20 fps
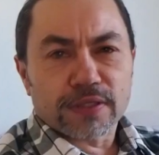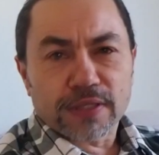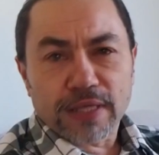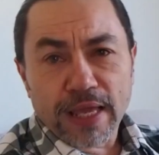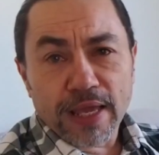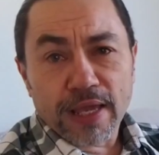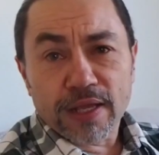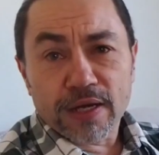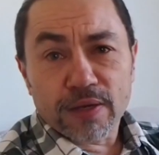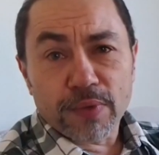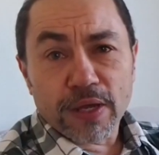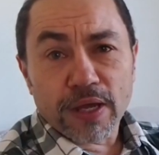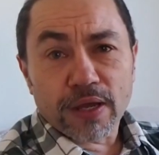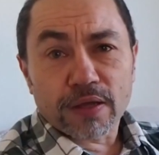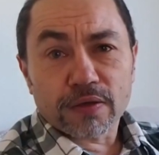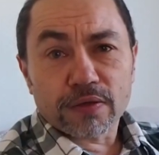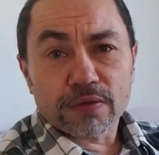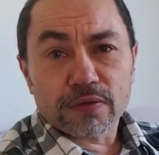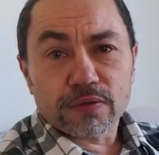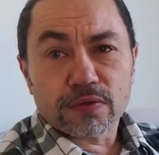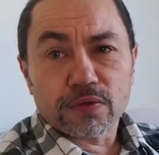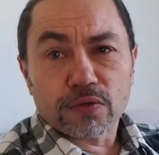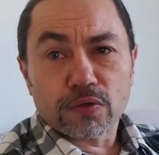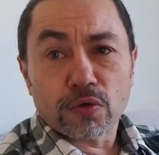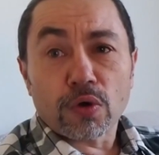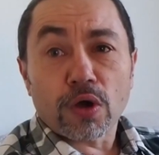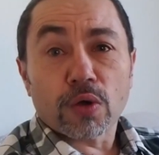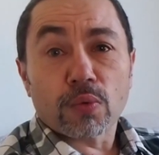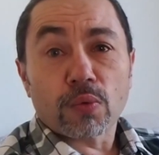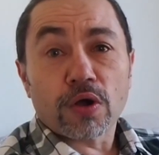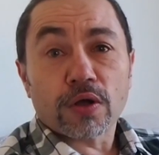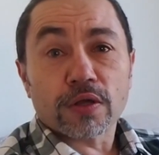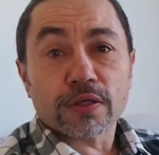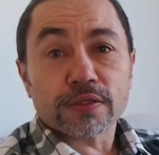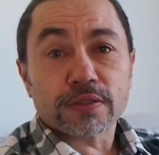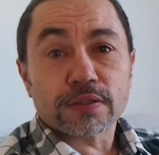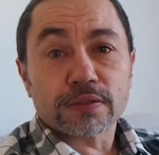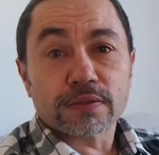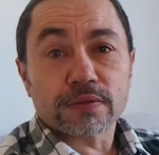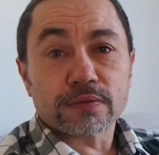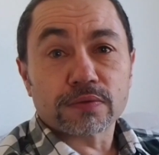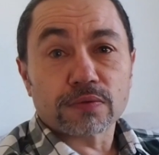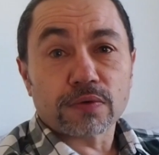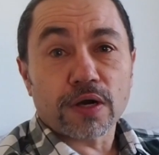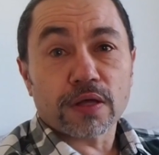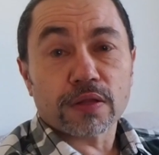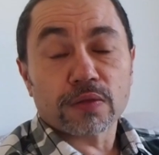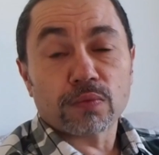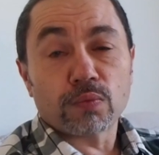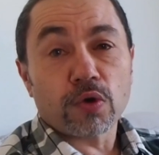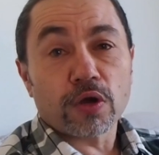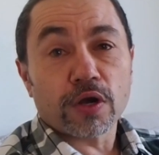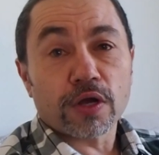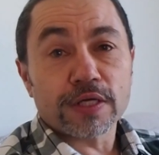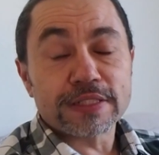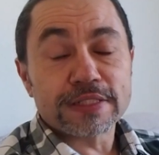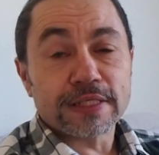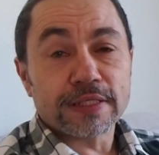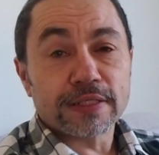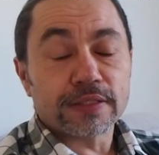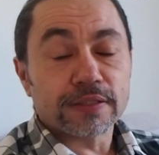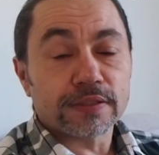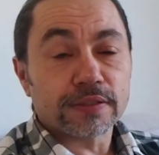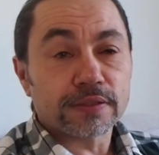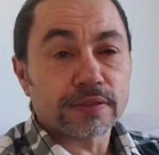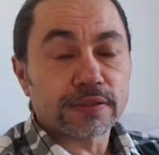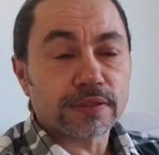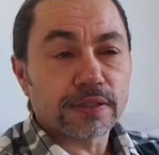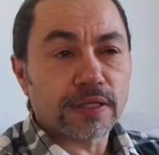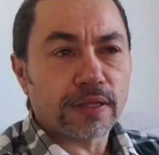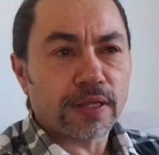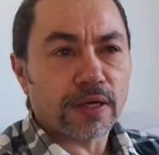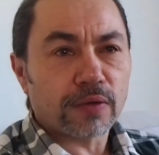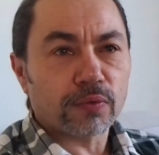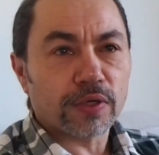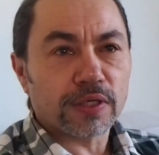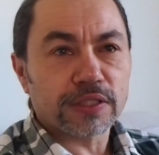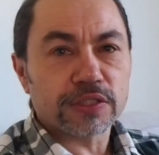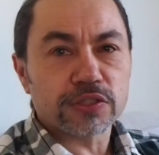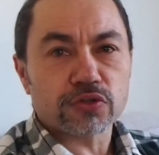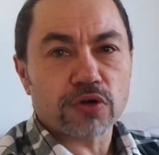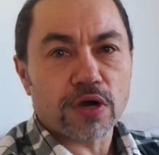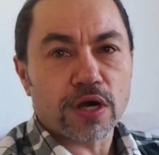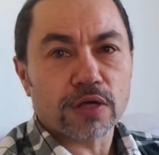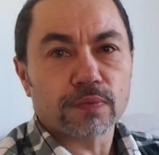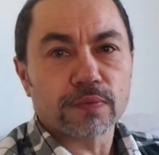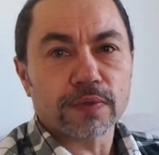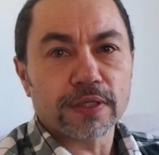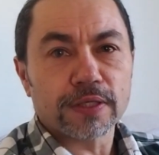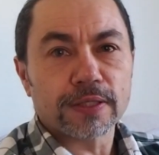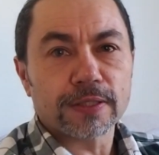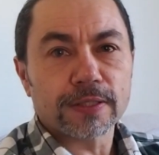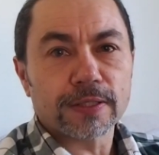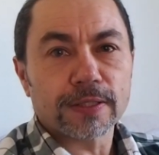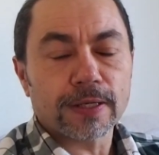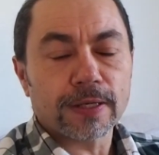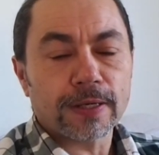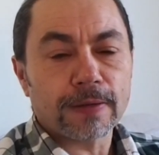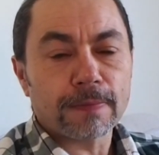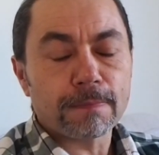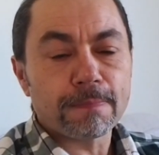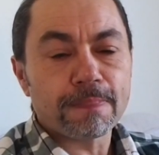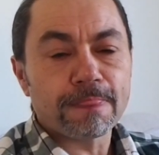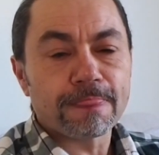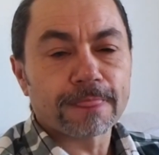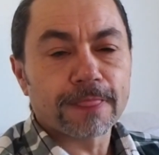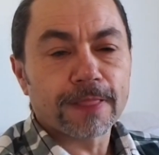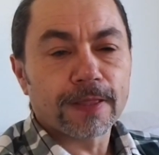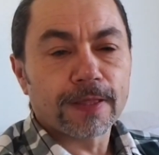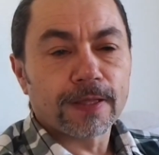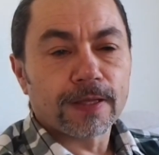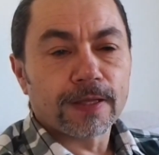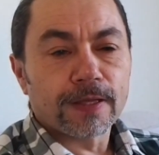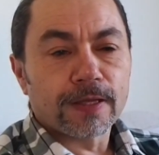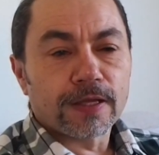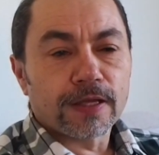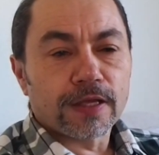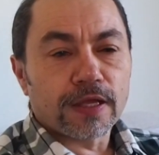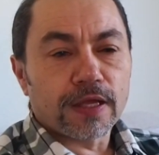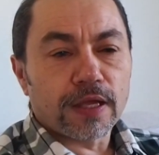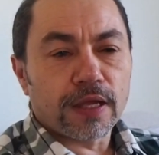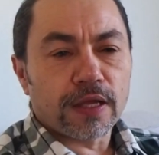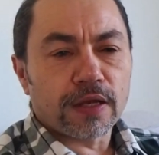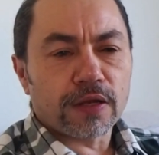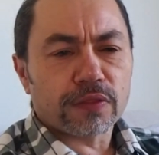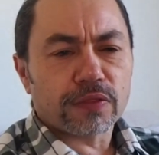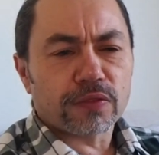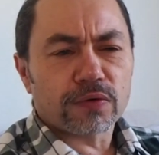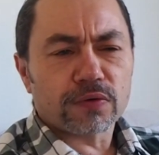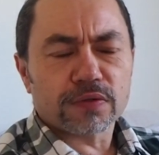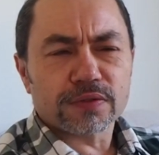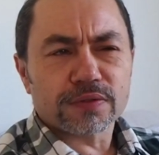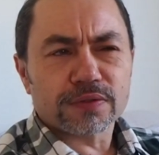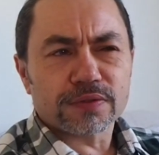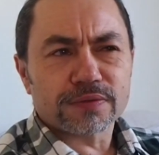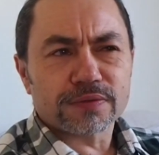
cared about who I was rather than what I did. And that really struck me. Um, and I thought,